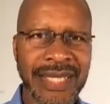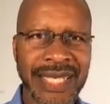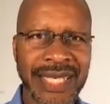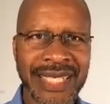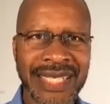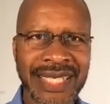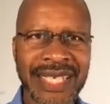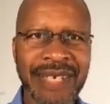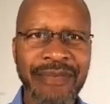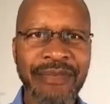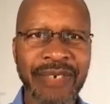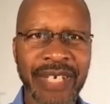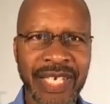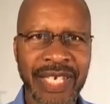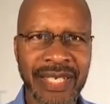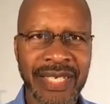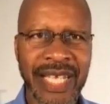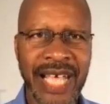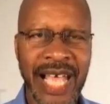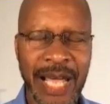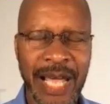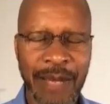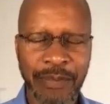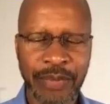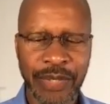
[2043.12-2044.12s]
significant
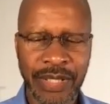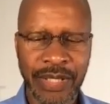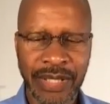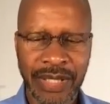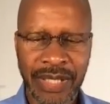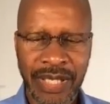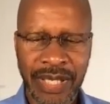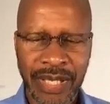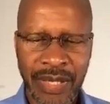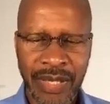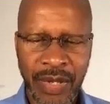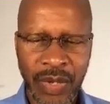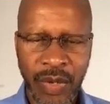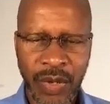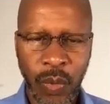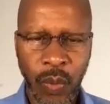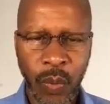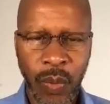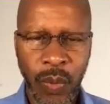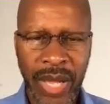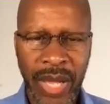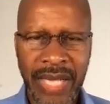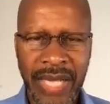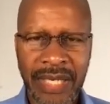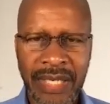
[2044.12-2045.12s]
happened
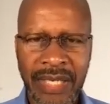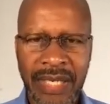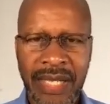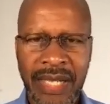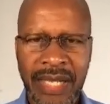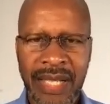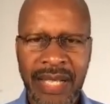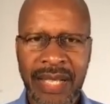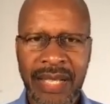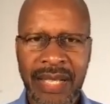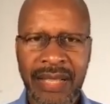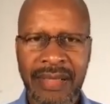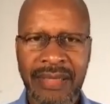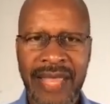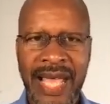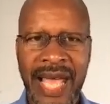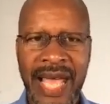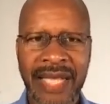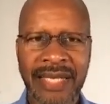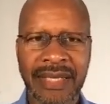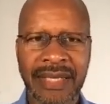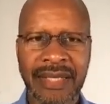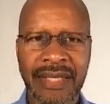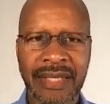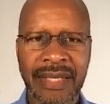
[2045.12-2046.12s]
when
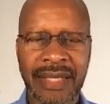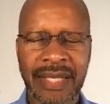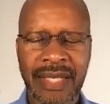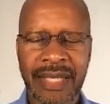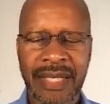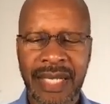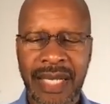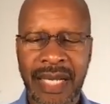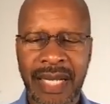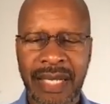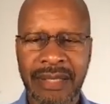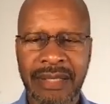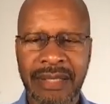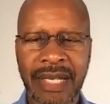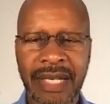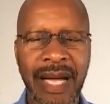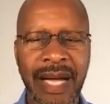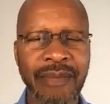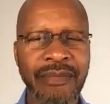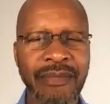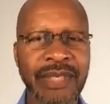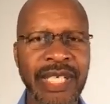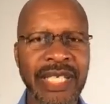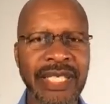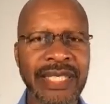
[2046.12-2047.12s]
that
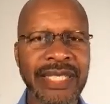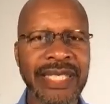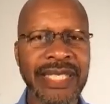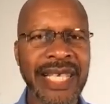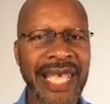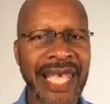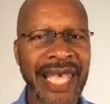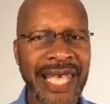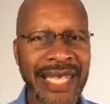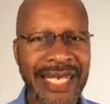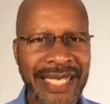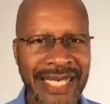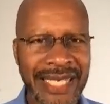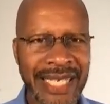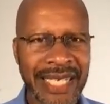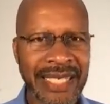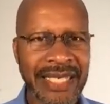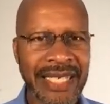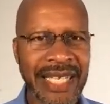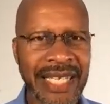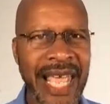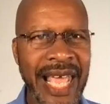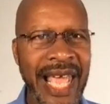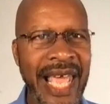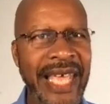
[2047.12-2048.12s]
covenant
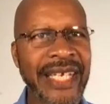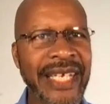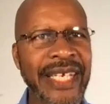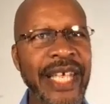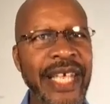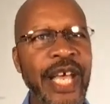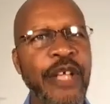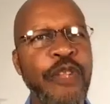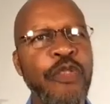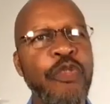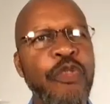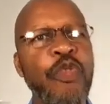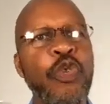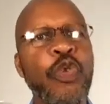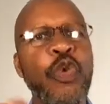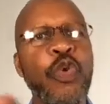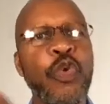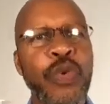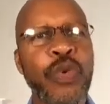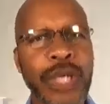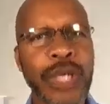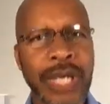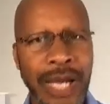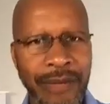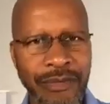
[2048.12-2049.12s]
ended and a
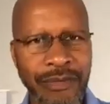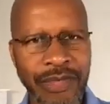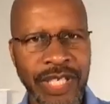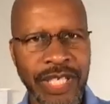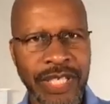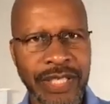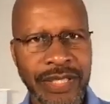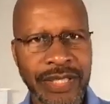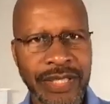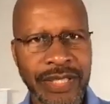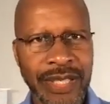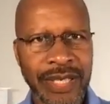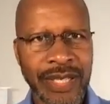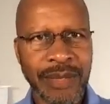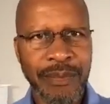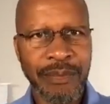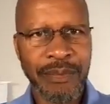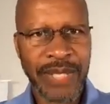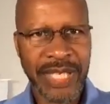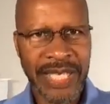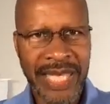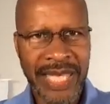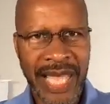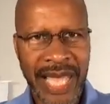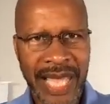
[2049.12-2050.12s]
new covenant
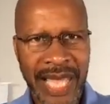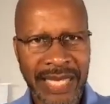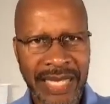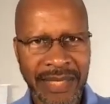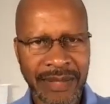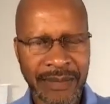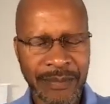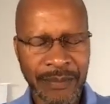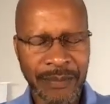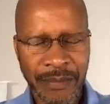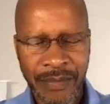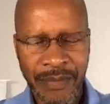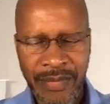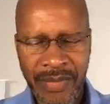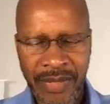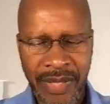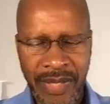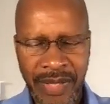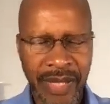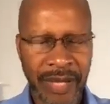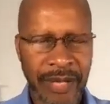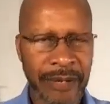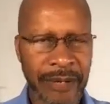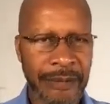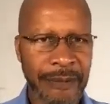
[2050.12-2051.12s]
began
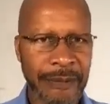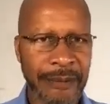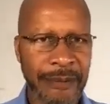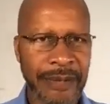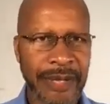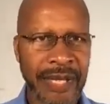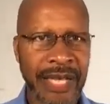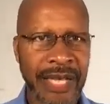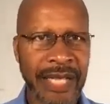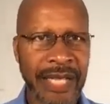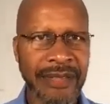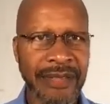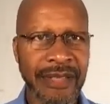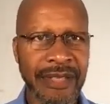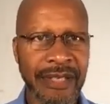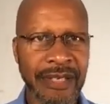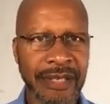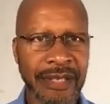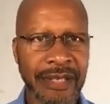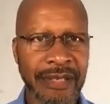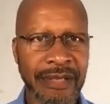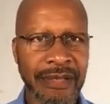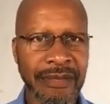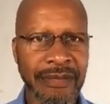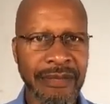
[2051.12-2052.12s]
at
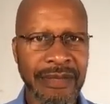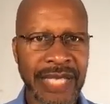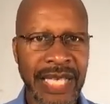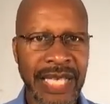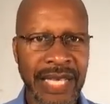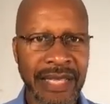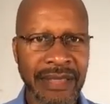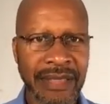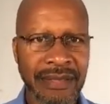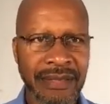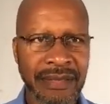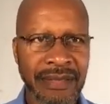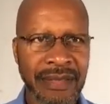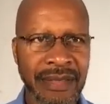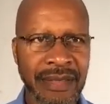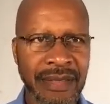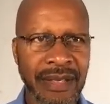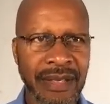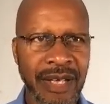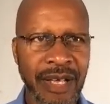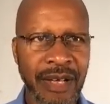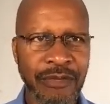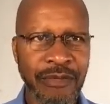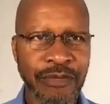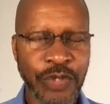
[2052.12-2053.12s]
the death
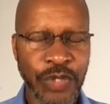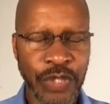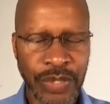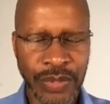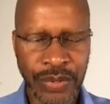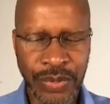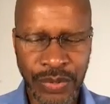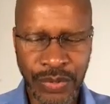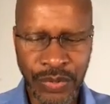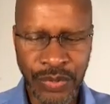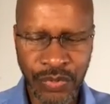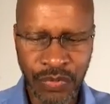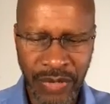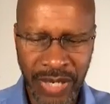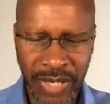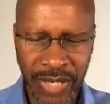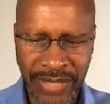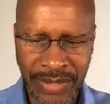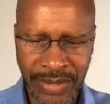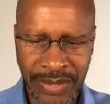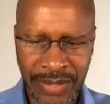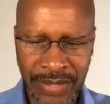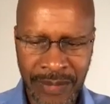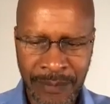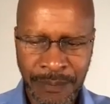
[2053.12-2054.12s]
of Jesus
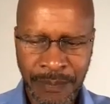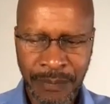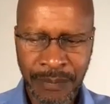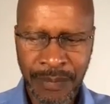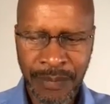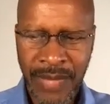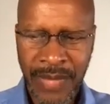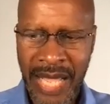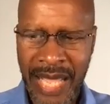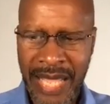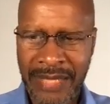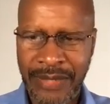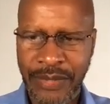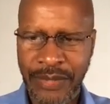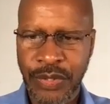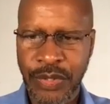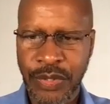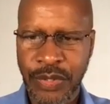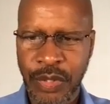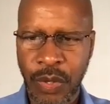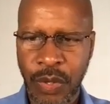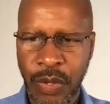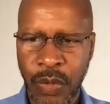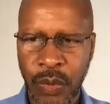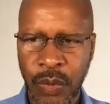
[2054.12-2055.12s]
Christ. And
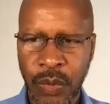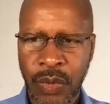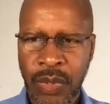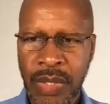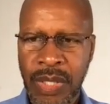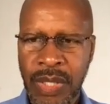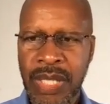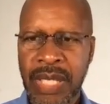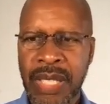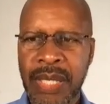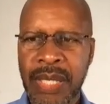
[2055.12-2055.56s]
so